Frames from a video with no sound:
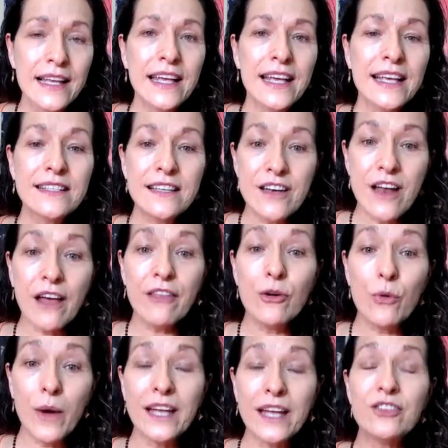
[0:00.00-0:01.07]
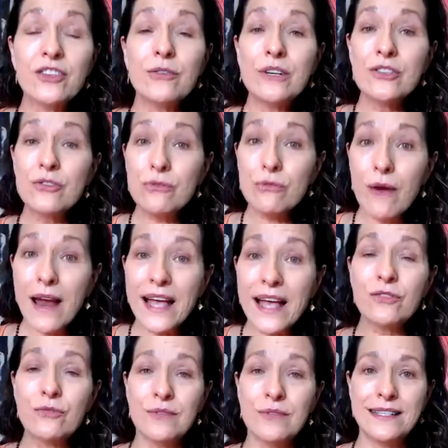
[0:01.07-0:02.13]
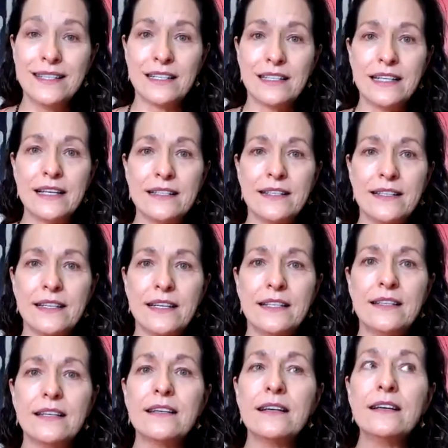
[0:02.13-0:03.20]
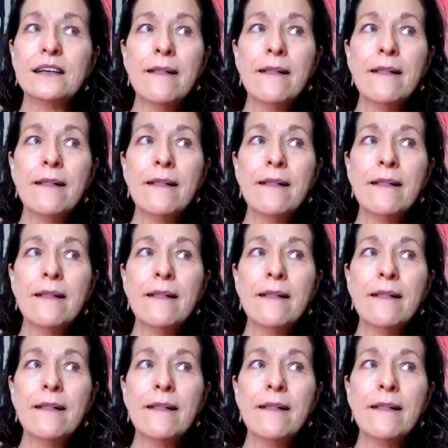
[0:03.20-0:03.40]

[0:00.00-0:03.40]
is another way to address resiliency, to